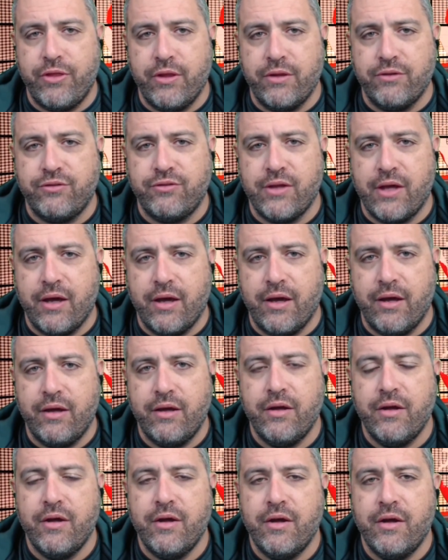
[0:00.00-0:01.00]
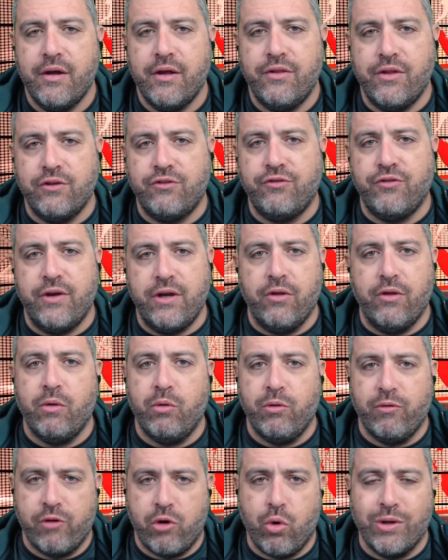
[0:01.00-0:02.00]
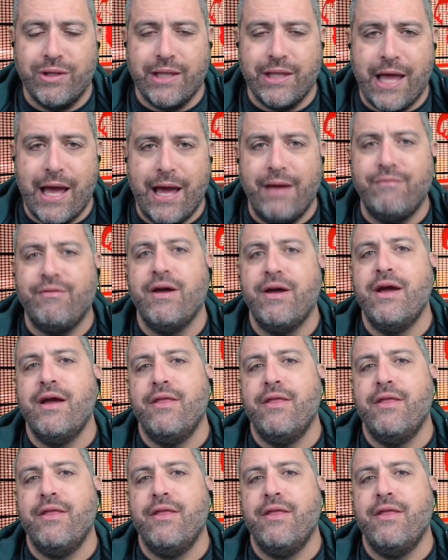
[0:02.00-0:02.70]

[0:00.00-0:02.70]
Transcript: this video that we record live.